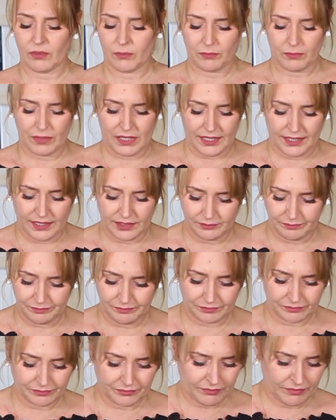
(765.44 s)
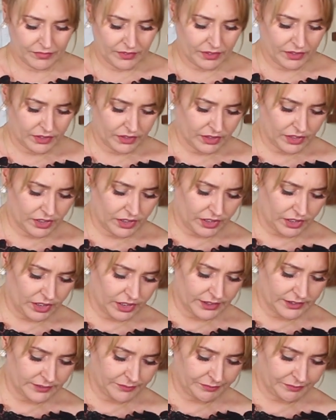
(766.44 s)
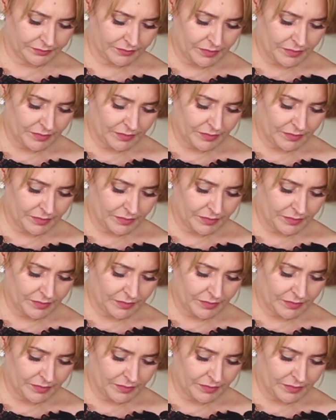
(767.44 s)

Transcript: My God.